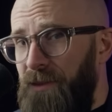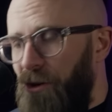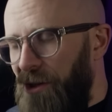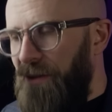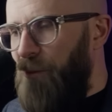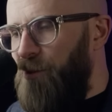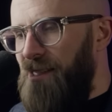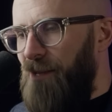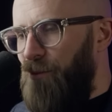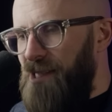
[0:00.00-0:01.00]
Although, there was
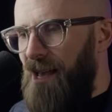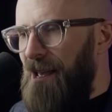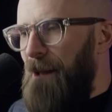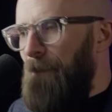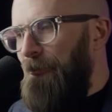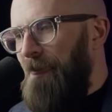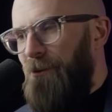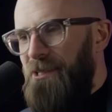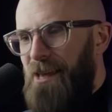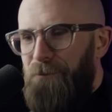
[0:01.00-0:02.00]

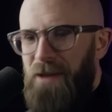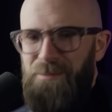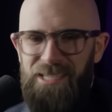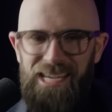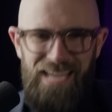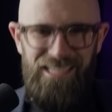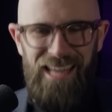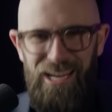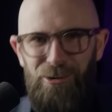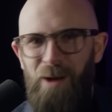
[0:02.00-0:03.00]
that famous case in
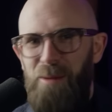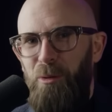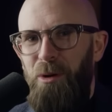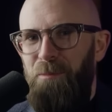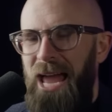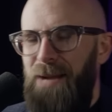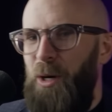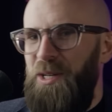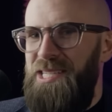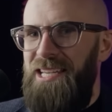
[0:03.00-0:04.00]
that incredible book, Black
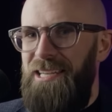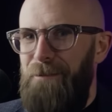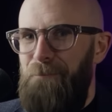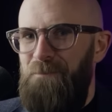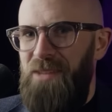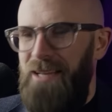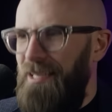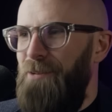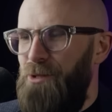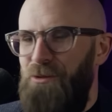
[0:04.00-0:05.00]
Box Thinking, I
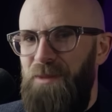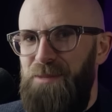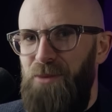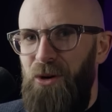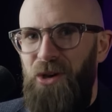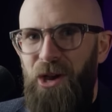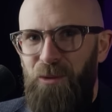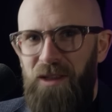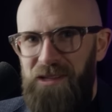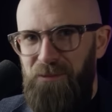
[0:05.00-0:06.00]
think it was from this book,
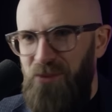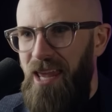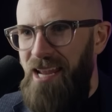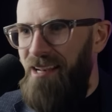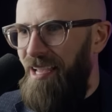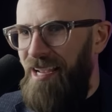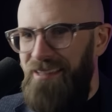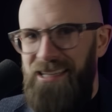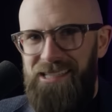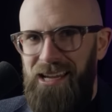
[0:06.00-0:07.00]
where there's a plane, like, I
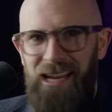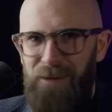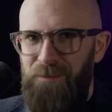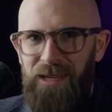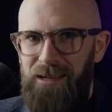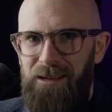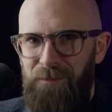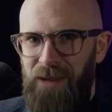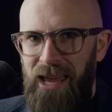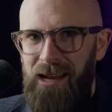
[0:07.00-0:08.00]
think it's a Colombian
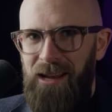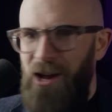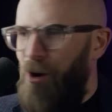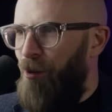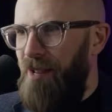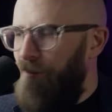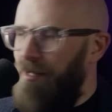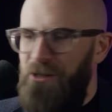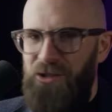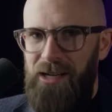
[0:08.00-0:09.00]
plane or whatever,
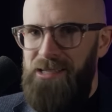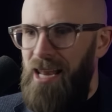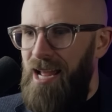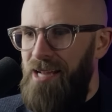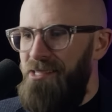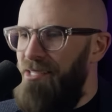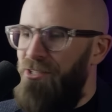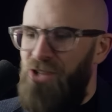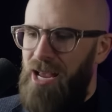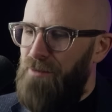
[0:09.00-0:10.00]
and they're trying to land at
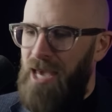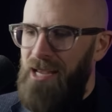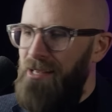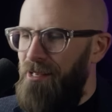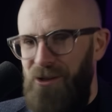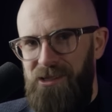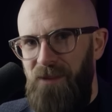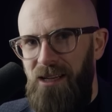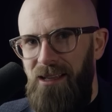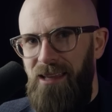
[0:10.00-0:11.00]
JFK or
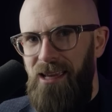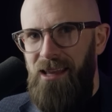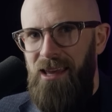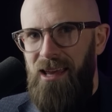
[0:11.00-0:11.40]
something like that.